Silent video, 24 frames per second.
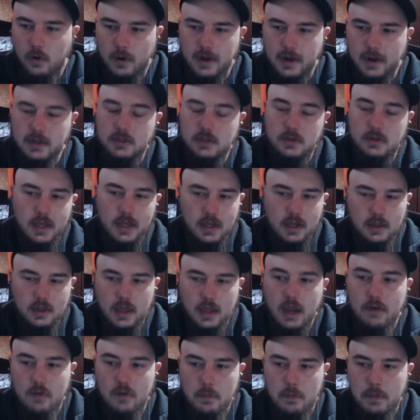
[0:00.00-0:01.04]
Right. So they
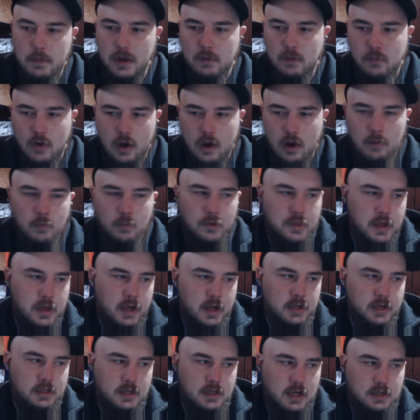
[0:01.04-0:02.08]
have a big problem with that
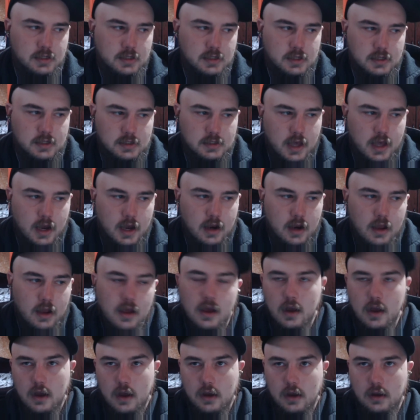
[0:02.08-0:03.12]
in Texas, is that,
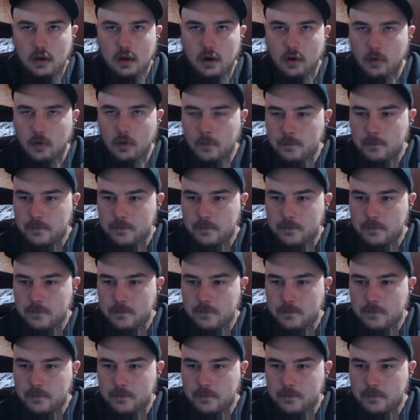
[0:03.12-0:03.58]
you know,